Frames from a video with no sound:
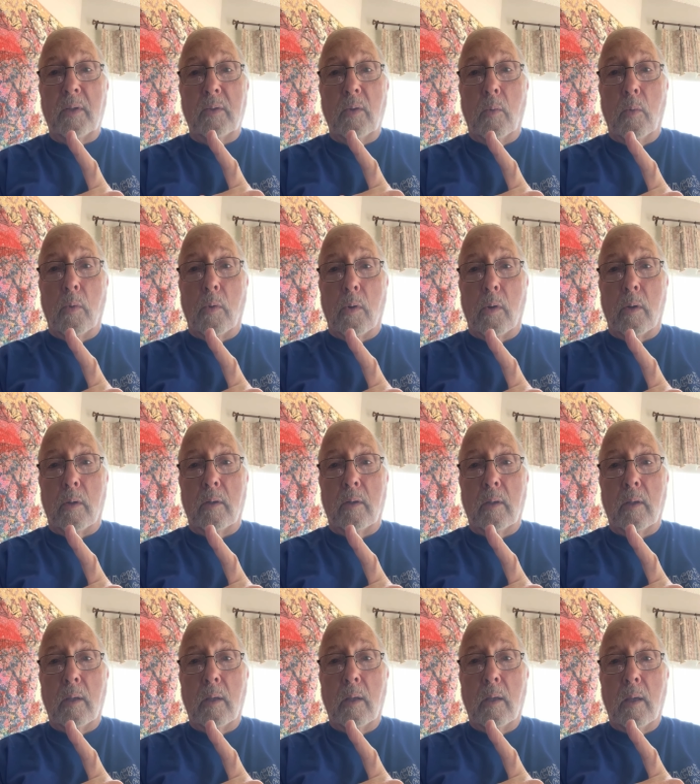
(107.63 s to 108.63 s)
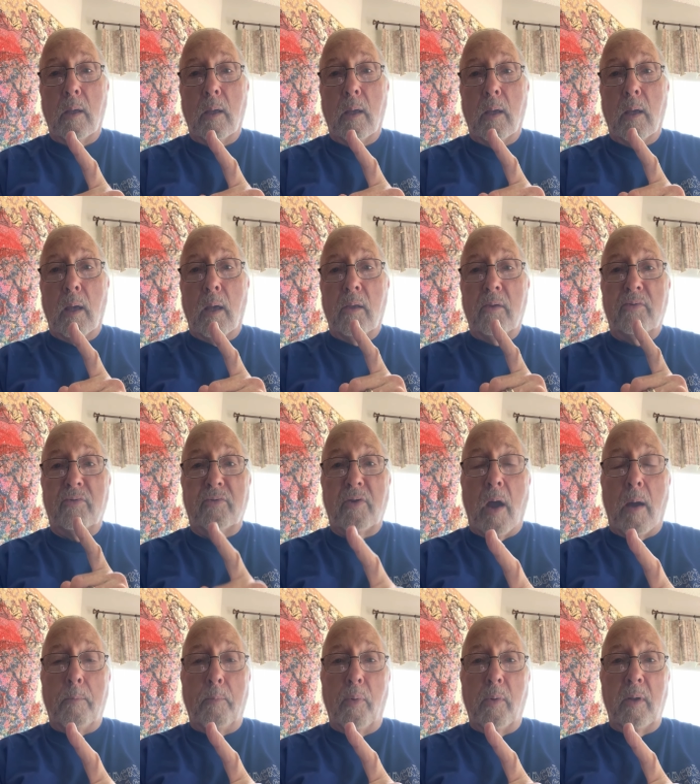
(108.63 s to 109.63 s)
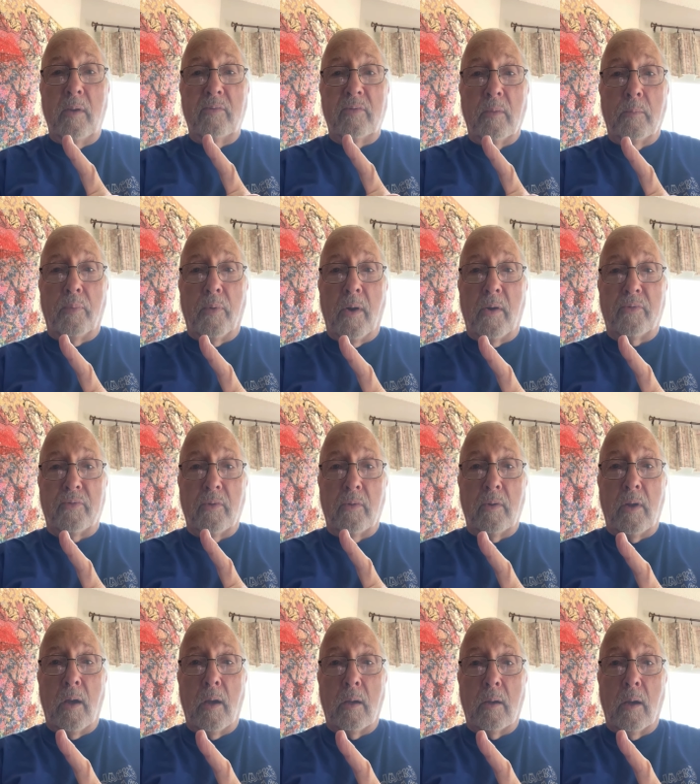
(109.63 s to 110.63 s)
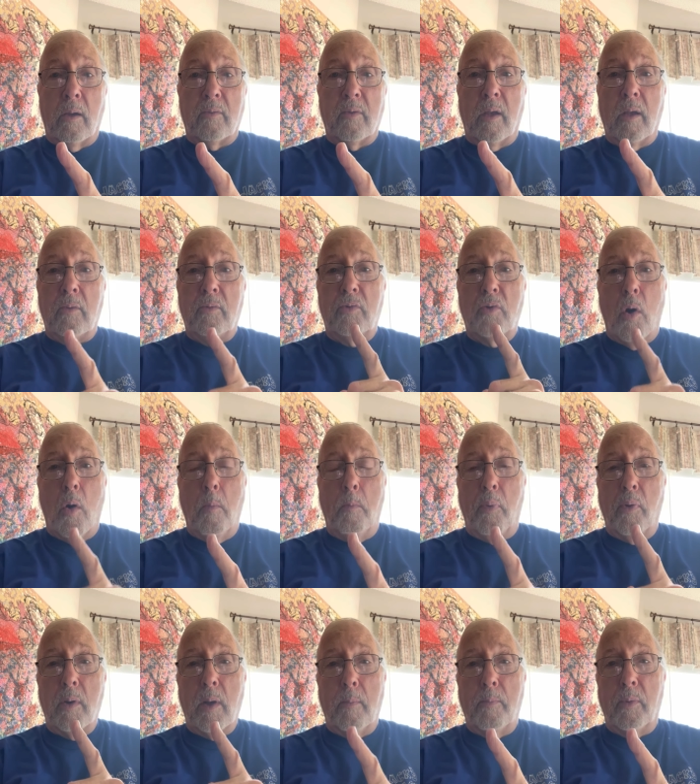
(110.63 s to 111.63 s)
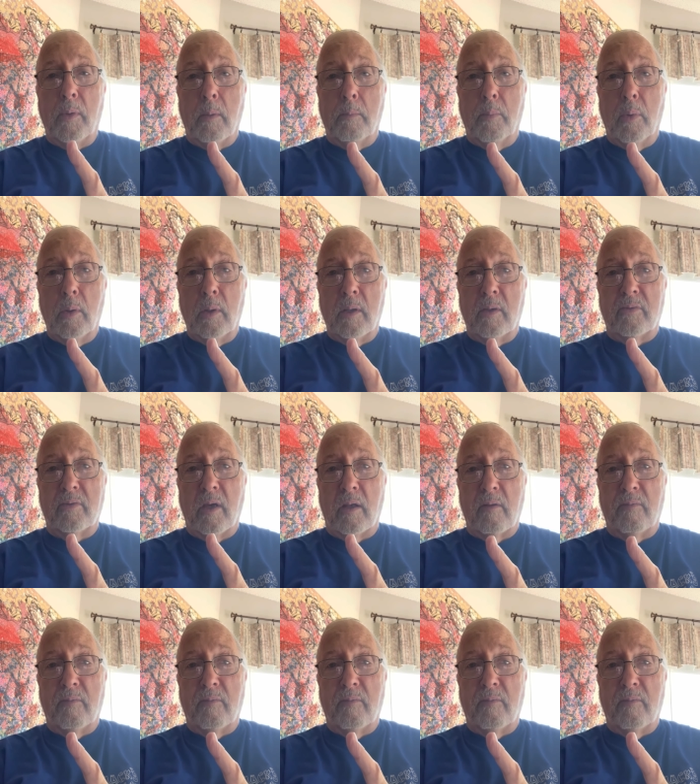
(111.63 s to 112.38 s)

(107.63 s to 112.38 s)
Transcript: the word. Start putting some pressure on our country. Don't put up with the bullies out of